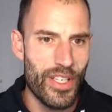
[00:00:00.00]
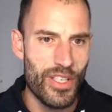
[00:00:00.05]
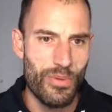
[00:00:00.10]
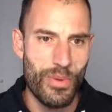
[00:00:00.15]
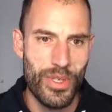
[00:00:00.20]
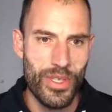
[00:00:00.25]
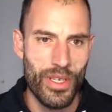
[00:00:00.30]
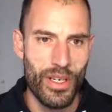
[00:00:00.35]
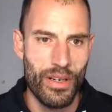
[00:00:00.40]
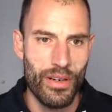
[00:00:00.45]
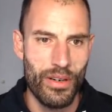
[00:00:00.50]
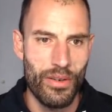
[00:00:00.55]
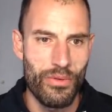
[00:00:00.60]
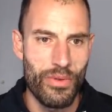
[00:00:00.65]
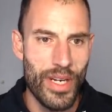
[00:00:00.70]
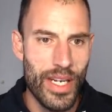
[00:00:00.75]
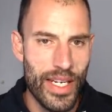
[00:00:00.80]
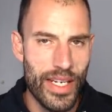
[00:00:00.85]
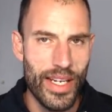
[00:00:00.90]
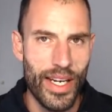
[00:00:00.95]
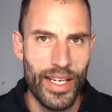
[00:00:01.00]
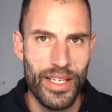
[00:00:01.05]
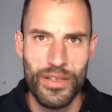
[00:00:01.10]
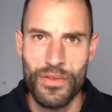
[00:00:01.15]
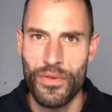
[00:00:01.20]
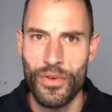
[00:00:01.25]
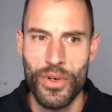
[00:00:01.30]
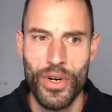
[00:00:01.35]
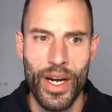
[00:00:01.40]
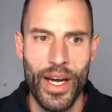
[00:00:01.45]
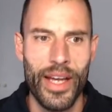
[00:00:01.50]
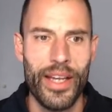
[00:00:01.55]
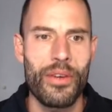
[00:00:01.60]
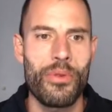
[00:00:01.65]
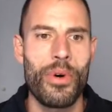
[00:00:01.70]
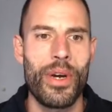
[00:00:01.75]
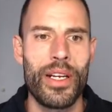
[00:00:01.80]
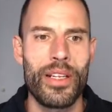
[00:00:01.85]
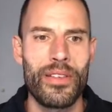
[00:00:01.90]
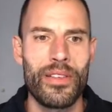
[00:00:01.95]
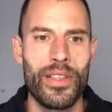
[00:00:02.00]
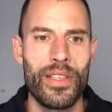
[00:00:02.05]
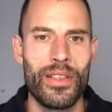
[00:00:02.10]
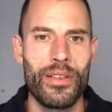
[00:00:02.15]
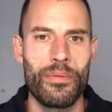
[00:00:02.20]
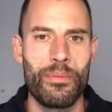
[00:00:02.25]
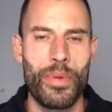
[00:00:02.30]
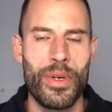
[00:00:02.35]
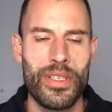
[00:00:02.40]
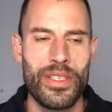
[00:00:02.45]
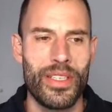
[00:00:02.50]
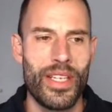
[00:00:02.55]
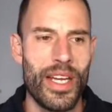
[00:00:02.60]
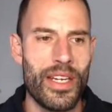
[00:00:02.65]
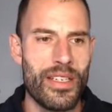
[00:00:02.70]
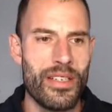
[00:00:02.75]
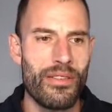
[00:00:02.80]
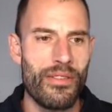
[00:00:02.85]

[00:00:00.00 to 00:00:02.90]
which are really nice for high quality presentation